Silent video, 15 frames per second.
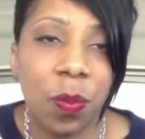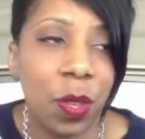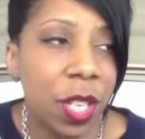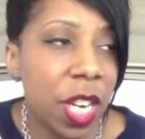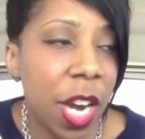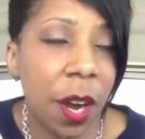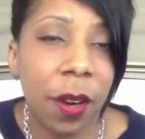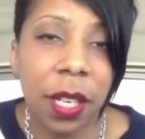
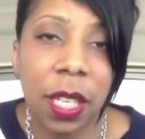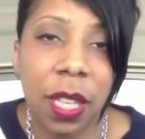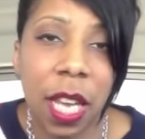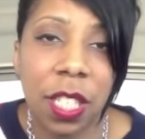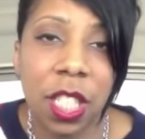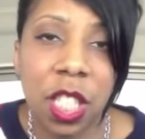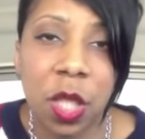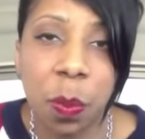charity
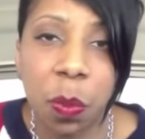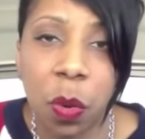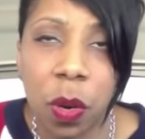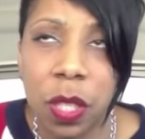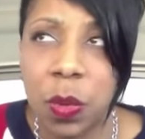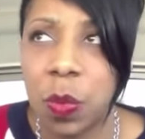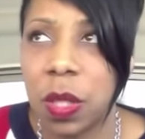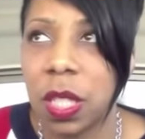that she
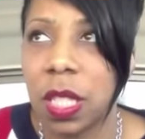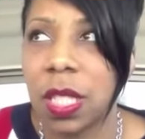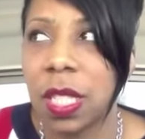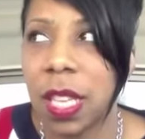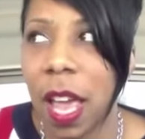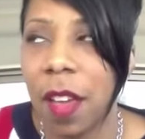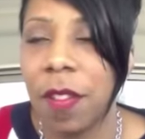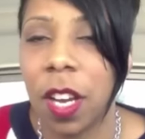supports, which is
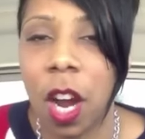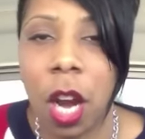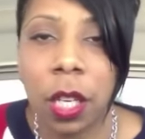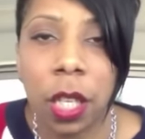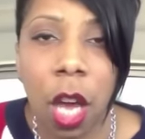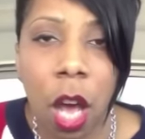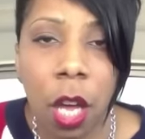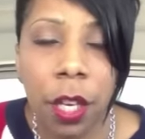Saving Our
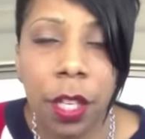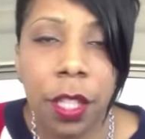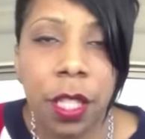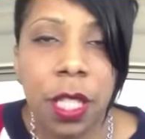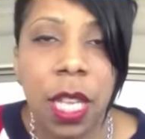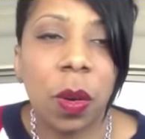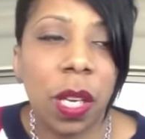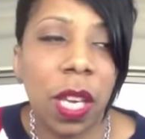Daughters.